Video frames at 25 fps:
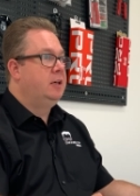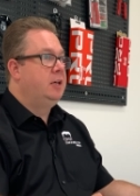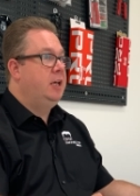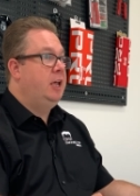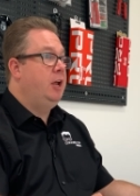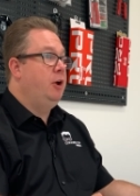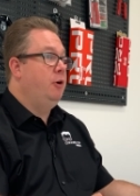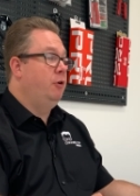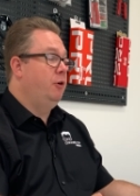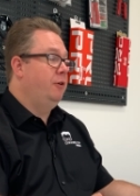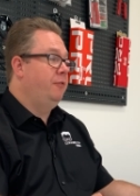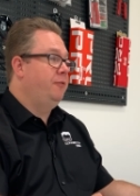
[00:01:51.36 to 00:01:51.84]

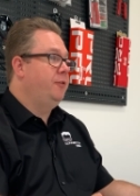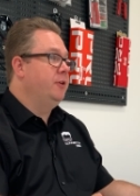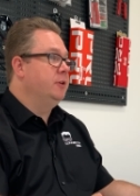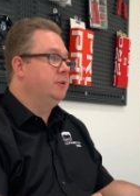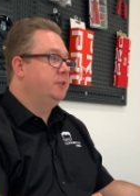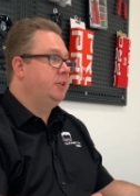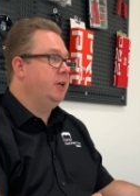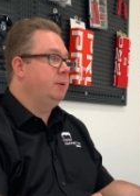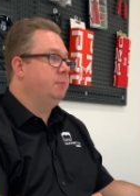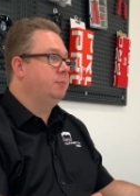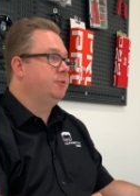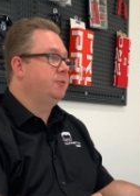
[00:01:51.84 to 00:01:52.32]
Here are a few
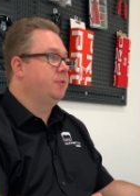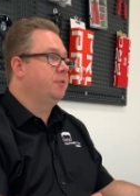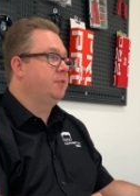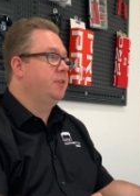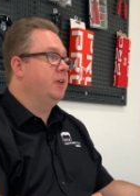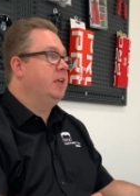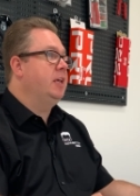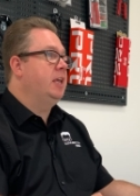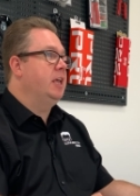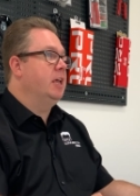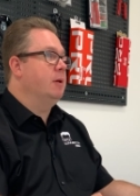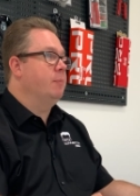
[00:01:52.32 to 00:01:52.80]
tips for
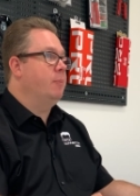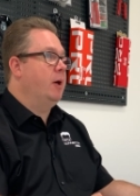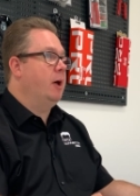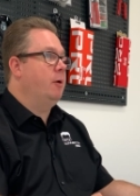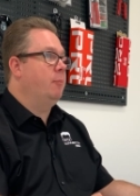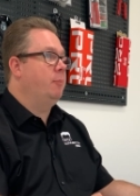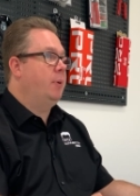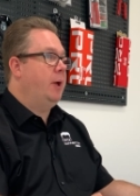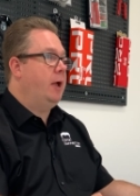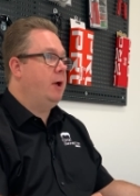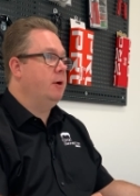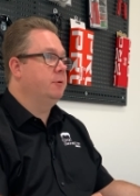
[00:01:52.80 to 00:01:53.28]
thinking
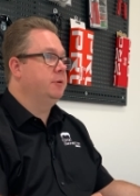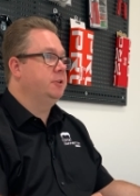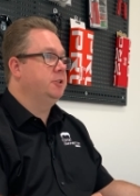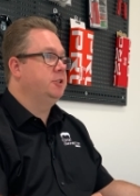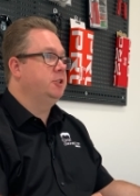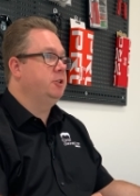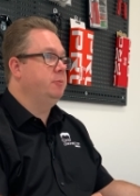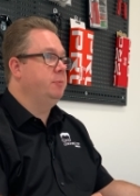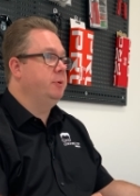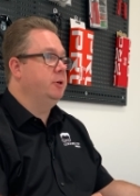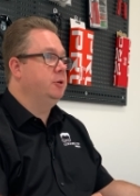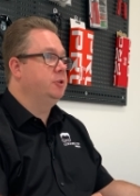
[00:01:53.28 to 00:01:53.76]
about power
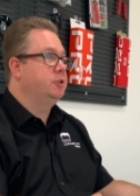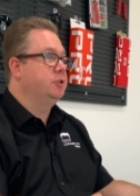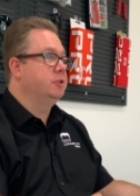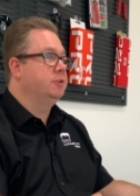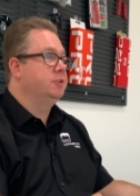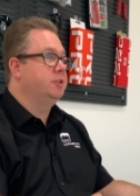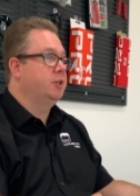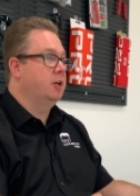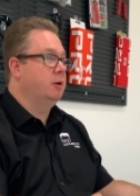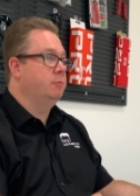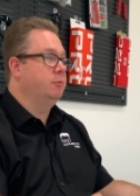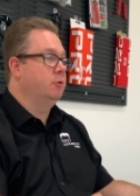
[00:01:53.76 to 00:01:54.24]

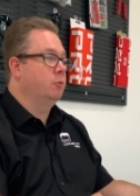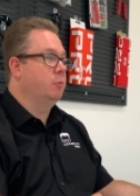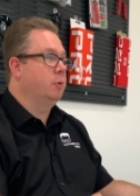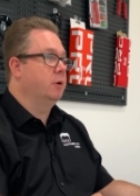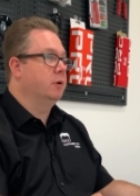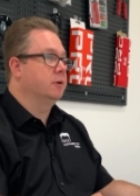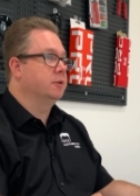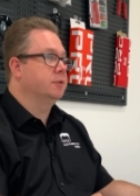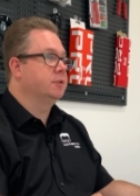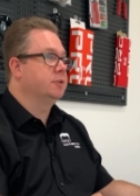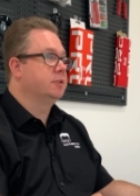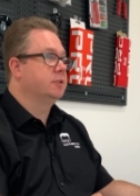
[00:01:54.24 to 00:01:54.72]
distribution terminal
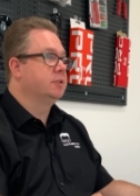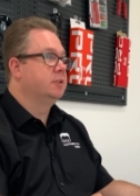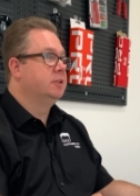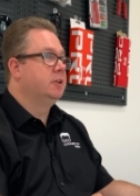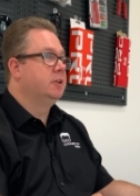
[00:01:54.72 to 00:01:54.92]
blocks.